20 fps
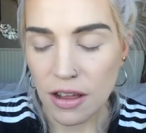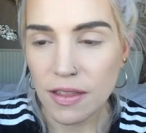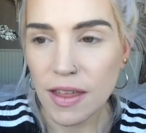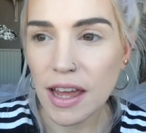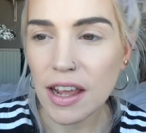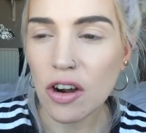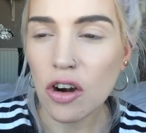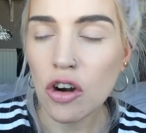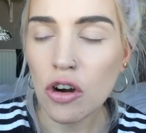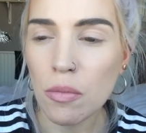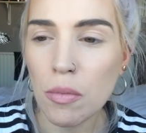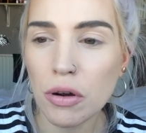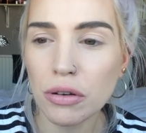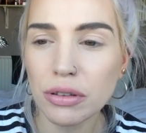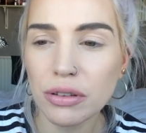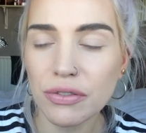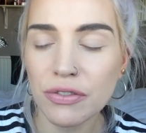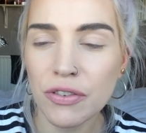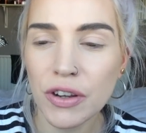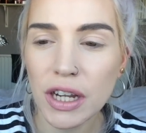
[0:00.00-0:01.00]
They
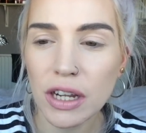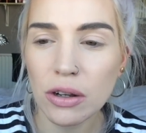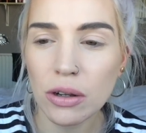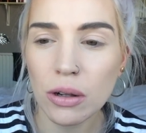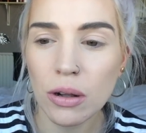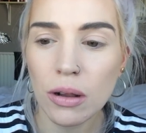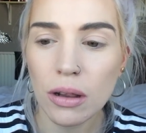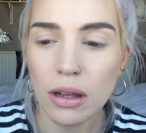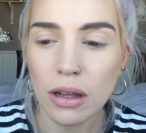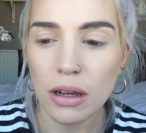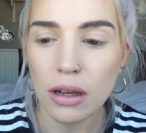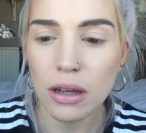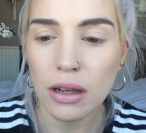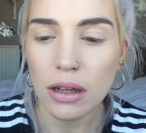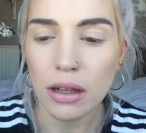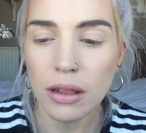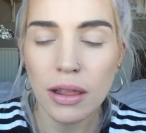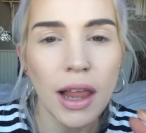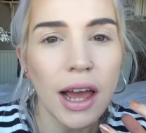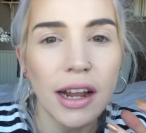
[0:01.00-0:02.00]
almost feel
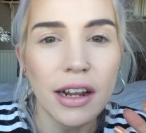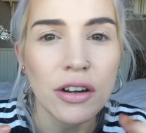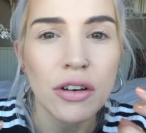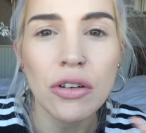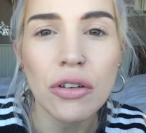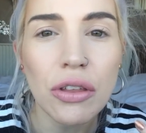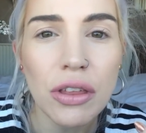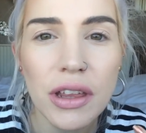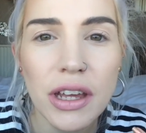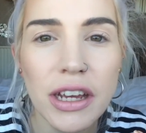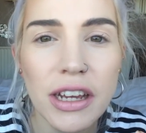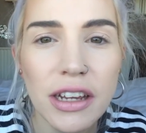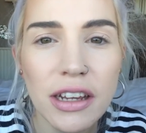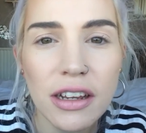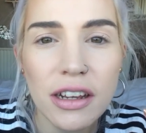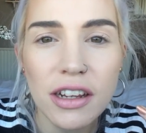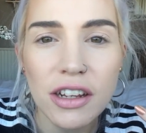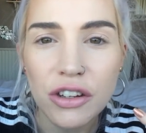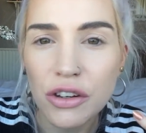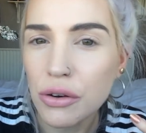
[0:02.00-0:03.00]
like
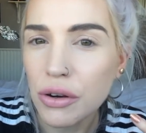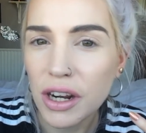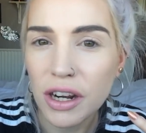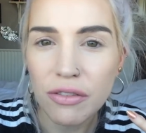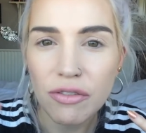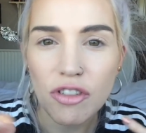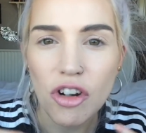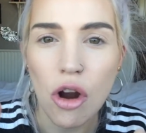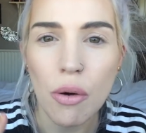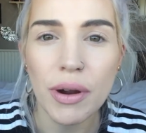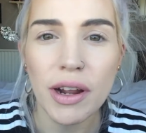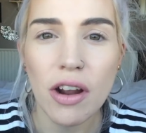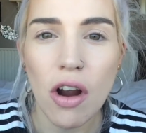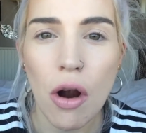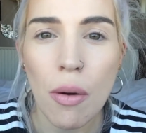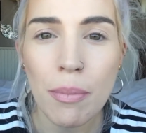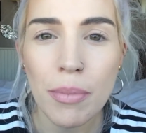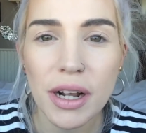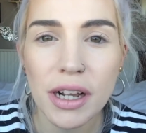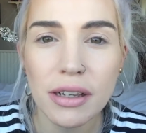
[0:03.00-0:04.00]
nothing, you know, kind of going
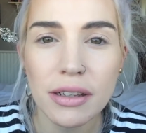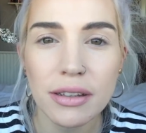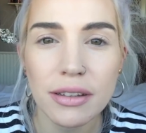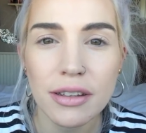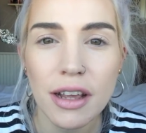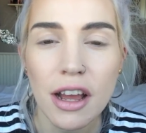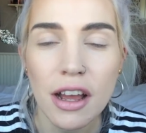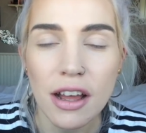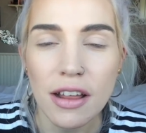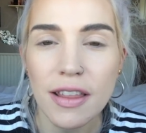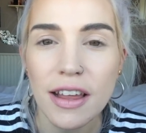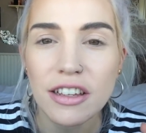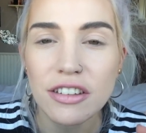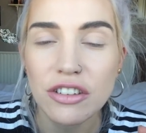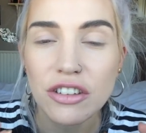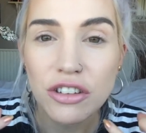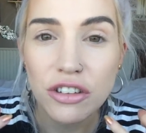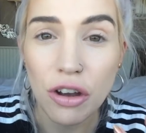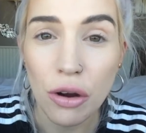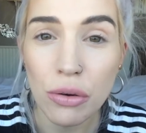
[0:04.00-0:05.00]
on because they're
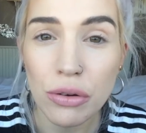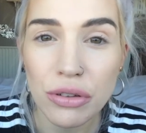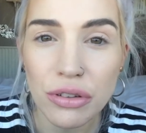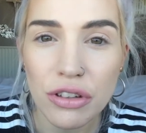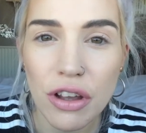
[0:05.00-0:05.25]
so